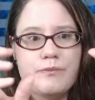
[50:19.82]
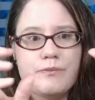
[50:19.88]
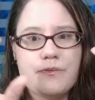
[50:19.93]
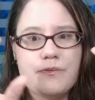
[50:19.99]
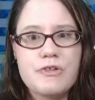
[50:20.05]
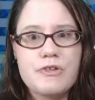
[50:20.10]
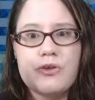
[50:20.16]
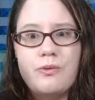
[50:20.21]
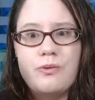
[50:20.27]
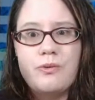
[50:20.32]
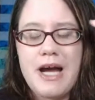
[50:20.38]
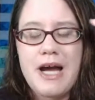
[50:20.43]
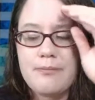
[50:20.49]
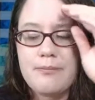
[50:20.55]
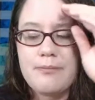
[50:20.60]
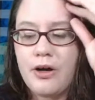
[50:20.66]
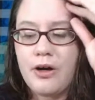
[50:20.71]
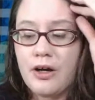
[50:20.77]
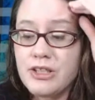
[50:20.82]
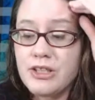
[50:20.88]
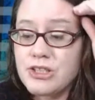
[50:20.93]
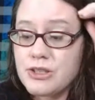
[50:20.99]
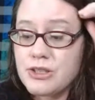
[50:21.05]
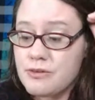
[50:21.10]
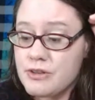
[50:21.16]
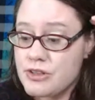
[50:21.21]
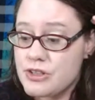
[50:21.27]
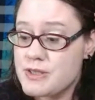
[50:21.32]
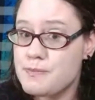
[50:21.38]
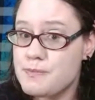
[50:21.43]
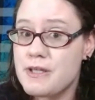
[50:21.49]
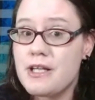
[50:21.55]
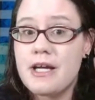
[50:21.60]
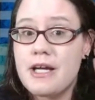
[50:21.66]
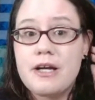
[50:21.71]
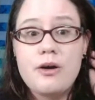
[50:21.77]
to grab onto and just
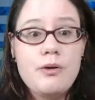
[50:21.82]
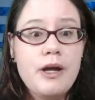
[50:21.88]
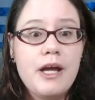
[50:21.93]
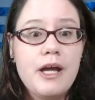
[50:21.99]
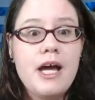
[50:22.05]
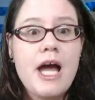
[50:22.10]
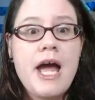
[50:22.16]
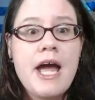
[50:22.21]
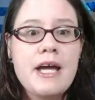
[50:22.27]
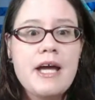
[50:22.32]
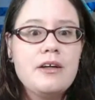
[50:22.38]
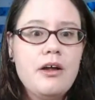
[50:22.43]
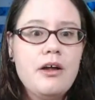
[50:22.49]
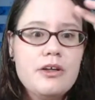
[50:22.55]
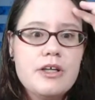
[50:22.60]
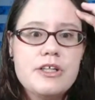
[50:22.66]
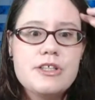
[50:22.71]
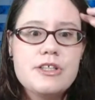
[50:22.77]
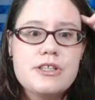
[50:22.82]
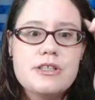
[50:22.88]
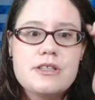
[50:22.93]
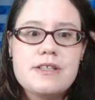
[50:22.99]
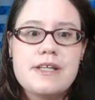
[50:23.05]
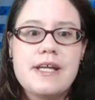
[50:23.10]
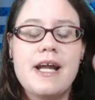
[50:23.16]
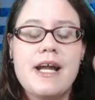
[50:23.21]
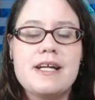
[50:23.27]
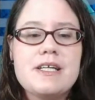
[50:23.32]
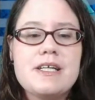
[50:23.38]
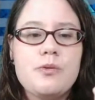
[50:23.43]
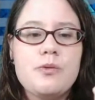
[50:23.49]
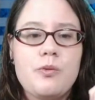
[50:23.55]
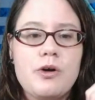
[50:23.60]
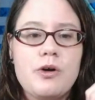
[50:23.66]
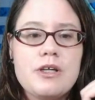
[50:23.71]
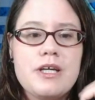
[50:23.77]
be like, okay, I acknowledge that I did
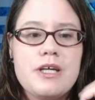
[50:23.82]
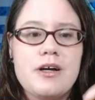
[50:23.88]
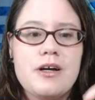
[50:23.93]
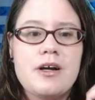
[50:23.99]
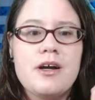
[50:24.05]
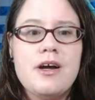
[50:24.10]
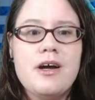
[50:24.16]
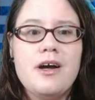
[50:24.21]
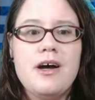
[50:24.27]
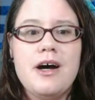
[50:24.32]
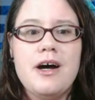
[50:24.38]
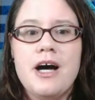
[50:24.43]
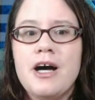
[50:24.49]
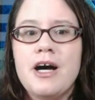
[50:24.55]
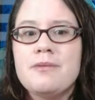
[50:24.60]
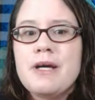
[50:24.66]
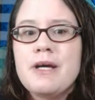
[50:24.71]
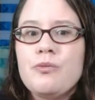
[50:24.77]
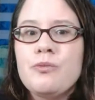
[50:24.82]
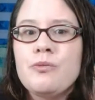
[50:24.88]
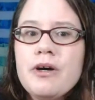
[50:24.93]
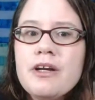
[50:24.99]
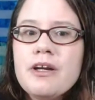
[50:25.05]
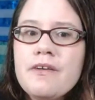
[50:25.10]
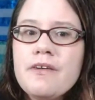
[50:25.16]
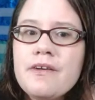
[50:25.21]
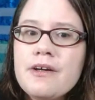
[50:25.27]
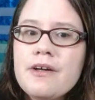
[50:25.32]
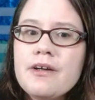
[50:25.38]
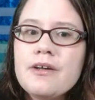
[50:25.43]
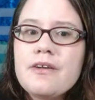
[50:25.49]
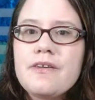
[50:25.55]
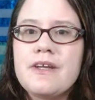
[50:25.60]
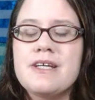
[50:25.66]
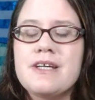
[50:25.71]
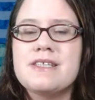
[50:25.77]
the work here. And one of
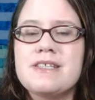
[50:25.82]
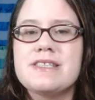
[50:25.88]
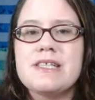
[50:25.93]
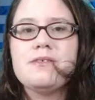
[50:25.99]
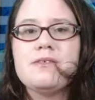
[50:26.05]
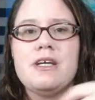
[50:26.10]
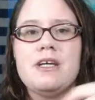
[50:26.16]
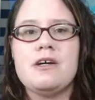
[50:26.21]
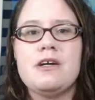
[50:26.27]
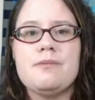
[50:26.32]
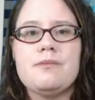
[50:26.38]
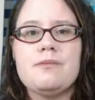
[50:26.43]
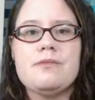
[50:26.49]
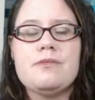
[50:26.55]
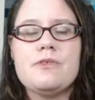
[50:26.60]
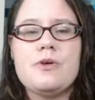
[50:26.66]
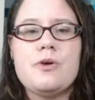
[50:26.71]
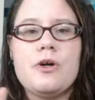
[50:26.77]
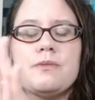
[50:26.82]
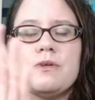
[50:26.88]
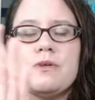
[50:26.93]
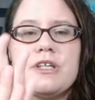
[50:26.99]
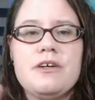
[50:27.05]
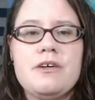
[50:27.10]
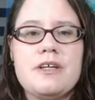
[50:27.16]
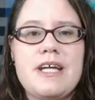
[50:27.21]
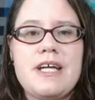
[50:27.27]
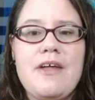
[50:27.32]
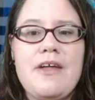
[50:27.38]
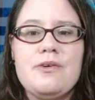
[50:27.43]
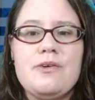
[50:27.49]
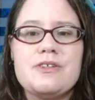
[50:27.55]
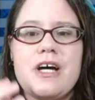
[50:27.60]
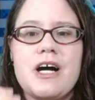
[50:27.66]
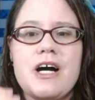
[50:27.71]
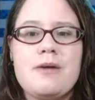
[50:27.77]
the things that Corey, Michelle, and
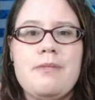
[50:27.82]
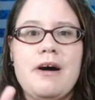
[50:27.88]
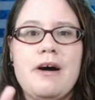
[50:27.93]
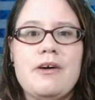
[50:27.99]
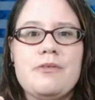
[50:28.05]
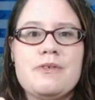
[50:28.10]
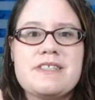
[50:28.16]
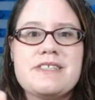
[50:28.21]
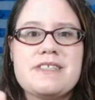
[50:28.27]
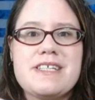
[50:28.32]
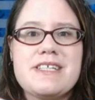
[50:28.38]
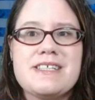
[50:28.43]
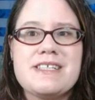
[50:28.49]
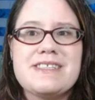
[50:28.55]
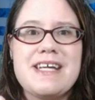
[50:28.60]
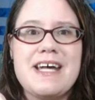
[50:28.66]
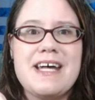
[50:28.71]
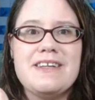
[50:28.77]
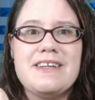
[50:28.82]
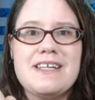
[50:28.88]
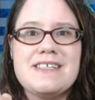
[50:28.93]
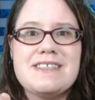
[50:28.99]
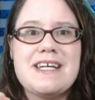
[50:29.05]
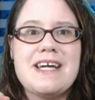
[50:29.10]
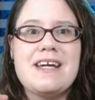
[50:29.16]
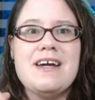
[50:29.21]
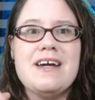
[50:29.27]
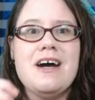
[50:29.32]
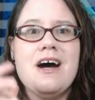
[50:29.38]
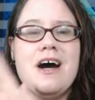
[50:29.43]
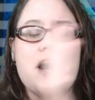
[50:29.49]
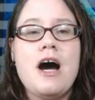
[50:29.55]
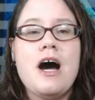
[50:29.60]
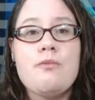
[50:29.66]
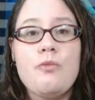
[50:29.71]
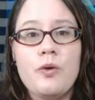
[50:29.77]
Catherine talk about is that they say,
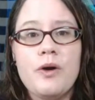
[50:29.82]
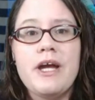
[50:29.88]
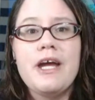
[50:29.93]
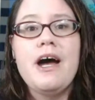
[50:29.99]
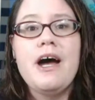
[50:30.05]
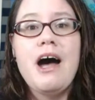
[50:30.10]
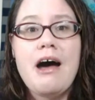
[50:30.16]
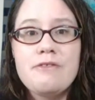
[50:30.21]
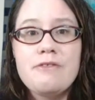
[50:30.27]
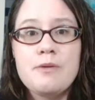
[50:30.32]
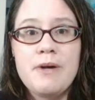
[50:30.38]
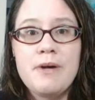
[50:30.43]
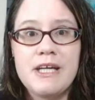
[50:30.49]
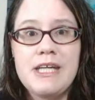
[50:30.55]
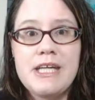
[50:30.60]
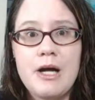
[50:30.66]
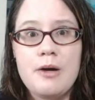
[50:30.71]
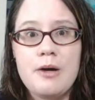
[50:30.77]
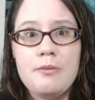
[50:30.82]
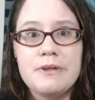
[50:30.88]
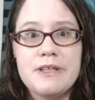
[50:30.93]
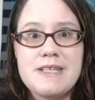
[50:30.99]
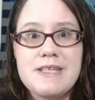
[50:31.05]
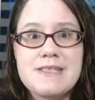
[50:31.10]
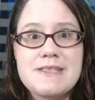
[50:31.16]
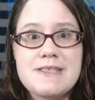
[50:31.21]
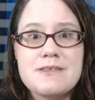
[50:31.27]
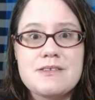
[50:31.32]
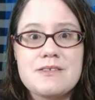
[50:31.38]
okay, I'll have the money now, please,